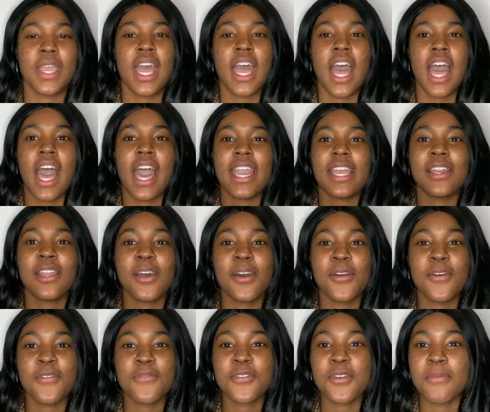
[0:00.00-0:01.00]
I
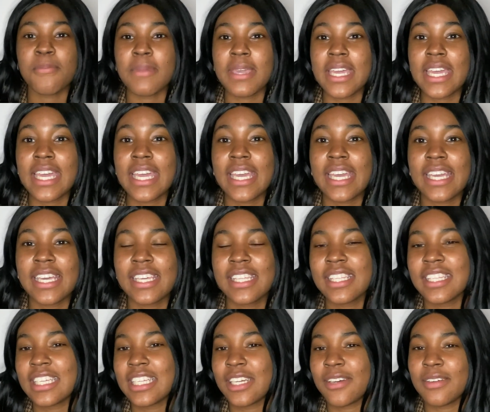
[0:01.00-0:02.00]
know for me,
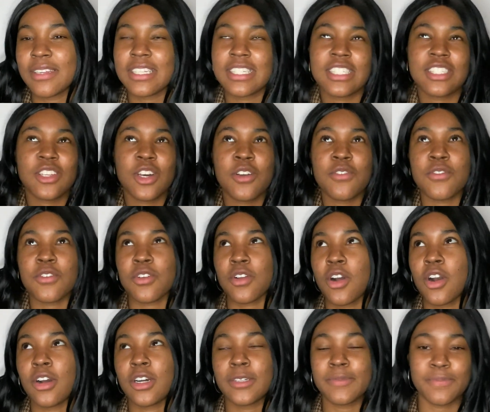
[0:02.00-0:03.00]
and just
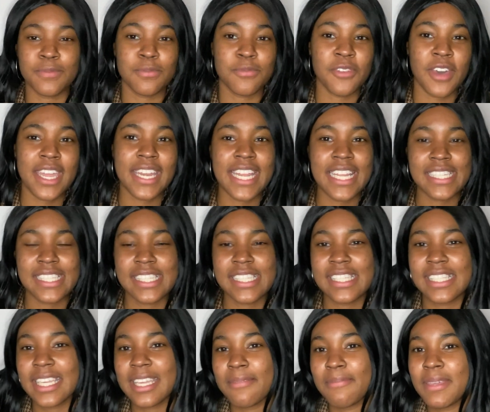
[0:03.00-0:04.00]
overall, finances
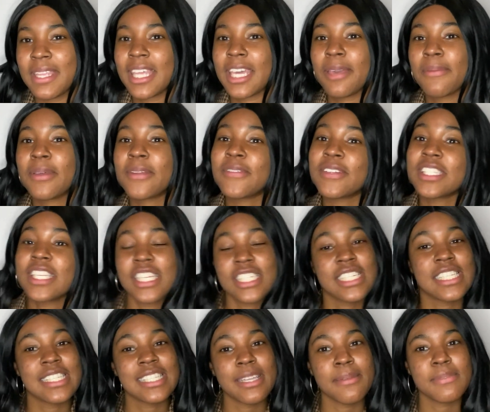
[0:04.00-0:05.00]
can be like a bit of a touchy
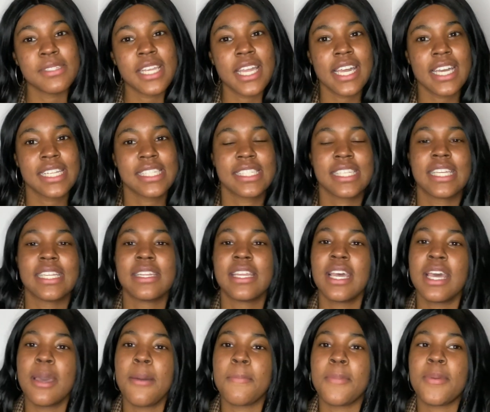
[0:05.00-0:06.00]
subject, and
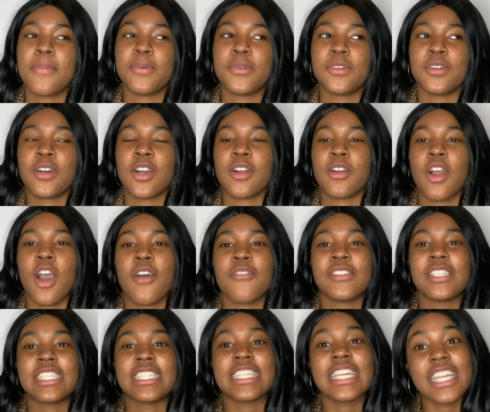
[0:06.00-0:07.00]
people are
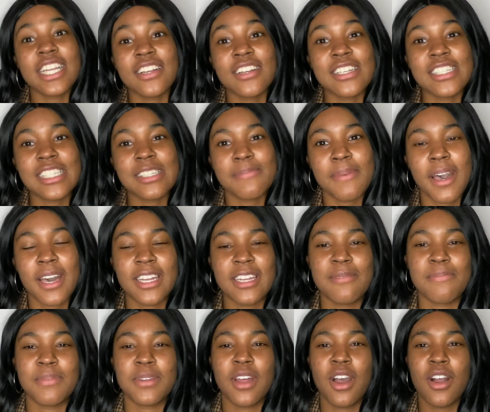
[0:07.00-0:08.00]
often curious about it,
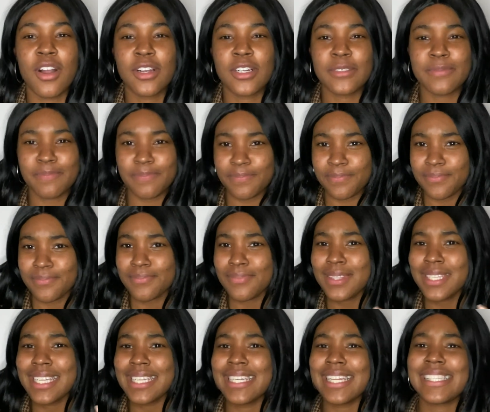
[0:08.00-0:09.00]
but aren't
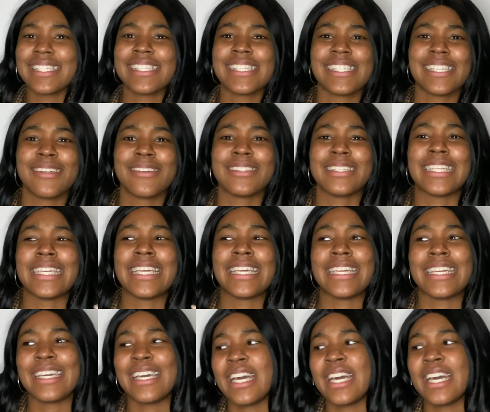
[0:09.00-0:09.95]
necessarily